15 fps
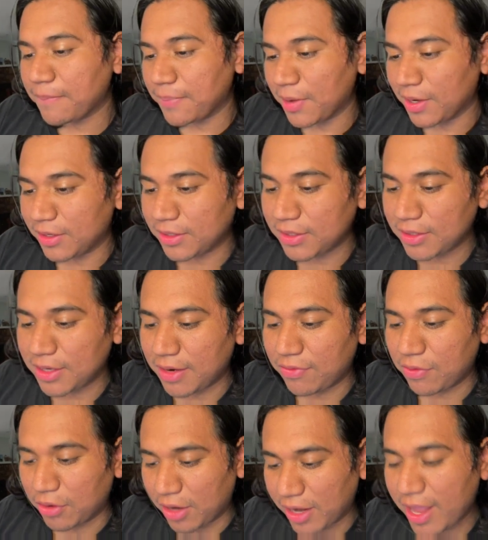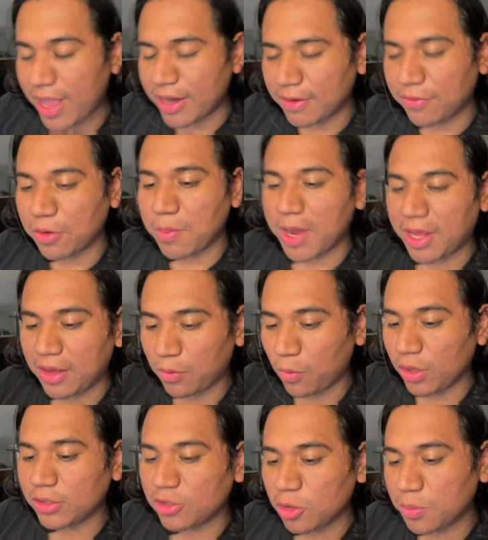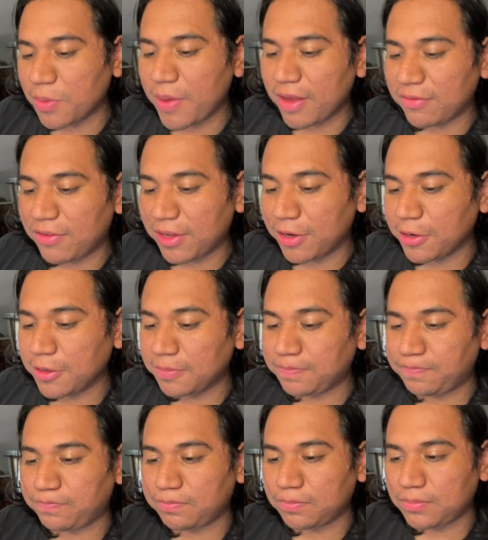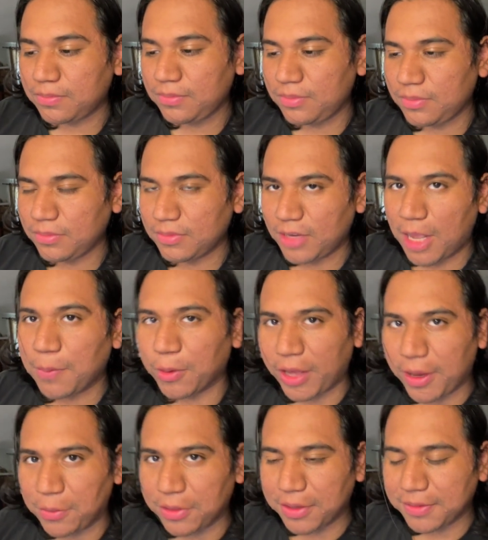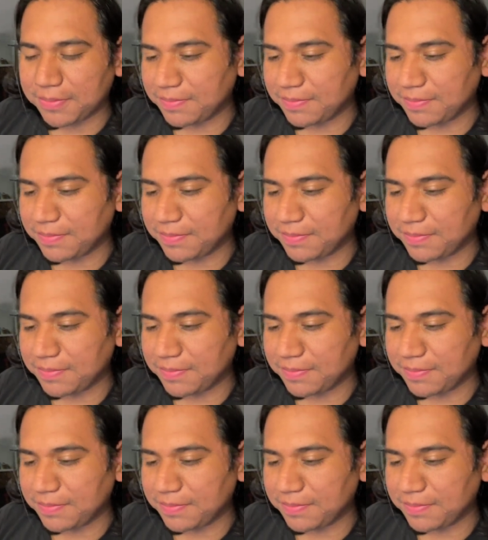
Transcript: but if they're making one Superman figure, I'm okay with it.